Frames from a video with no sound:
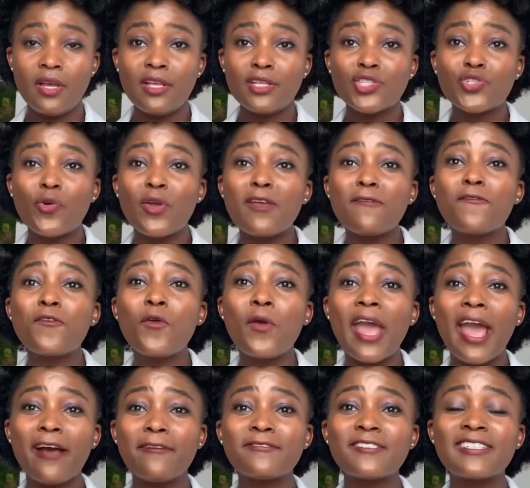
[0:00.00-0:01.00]
So if you
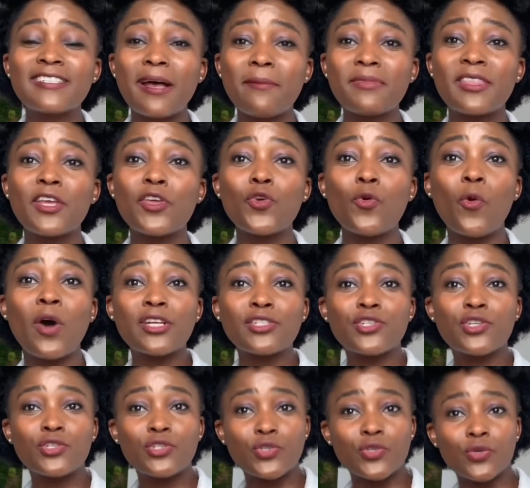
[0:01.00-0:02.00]
have something you want
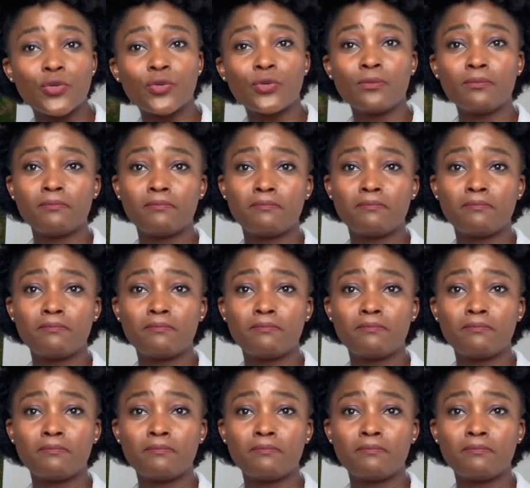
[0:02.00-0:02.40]
to do,